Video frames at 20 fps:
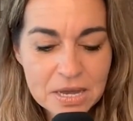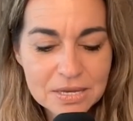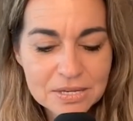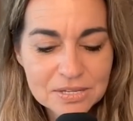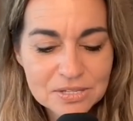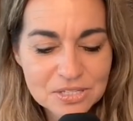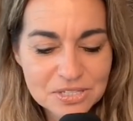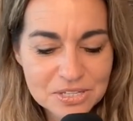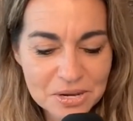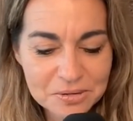
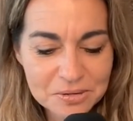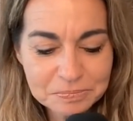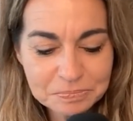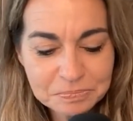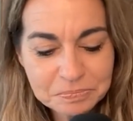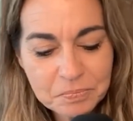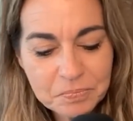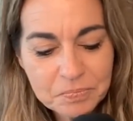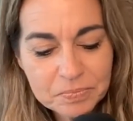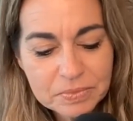So
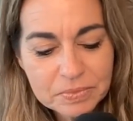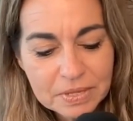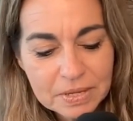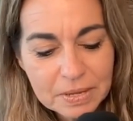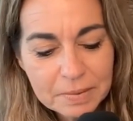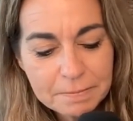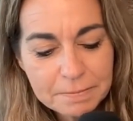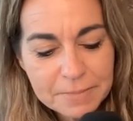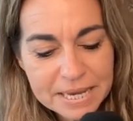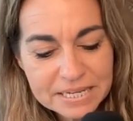
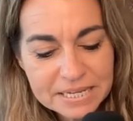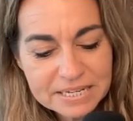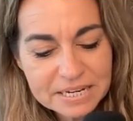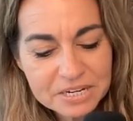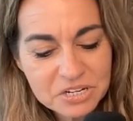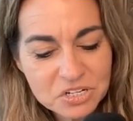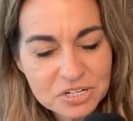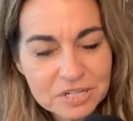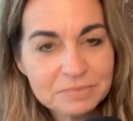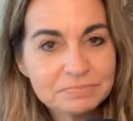pay
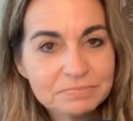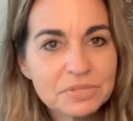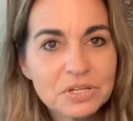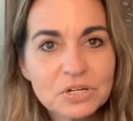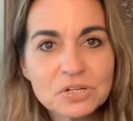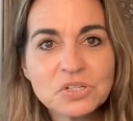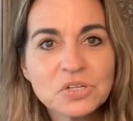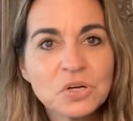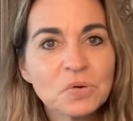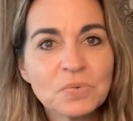attention.
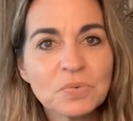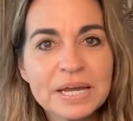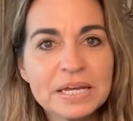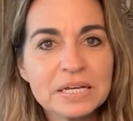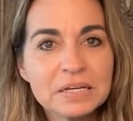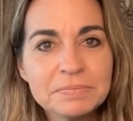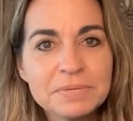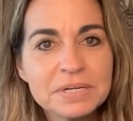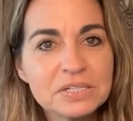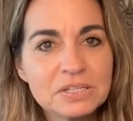There's no
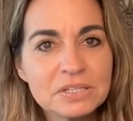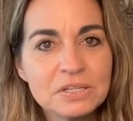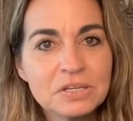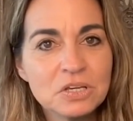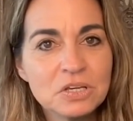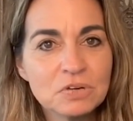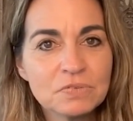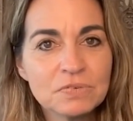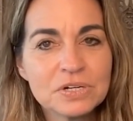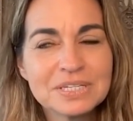randomness in the
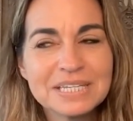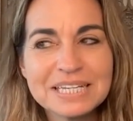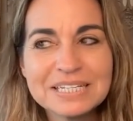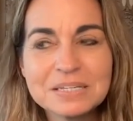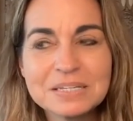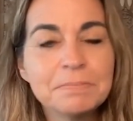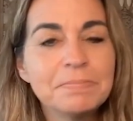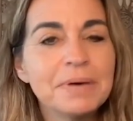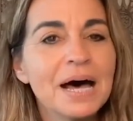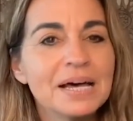universe. That's
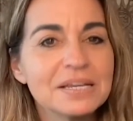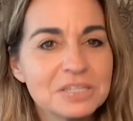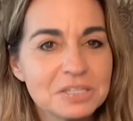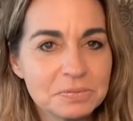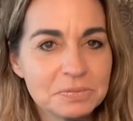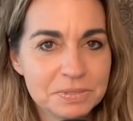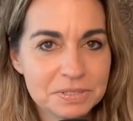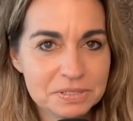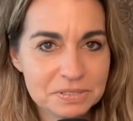impossible.